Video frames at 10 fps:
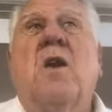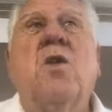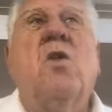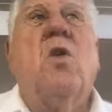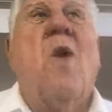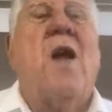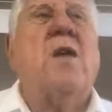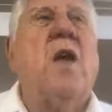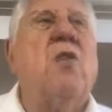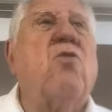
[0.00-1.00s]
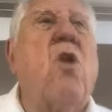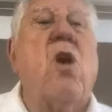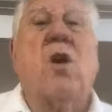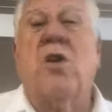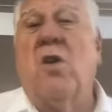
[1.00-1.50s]
You go out and get
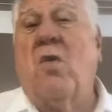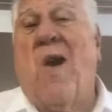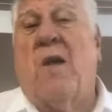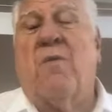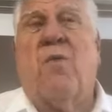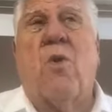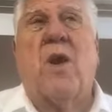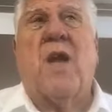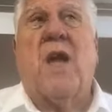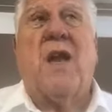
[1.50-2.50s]
drunk. You go out and fornicate.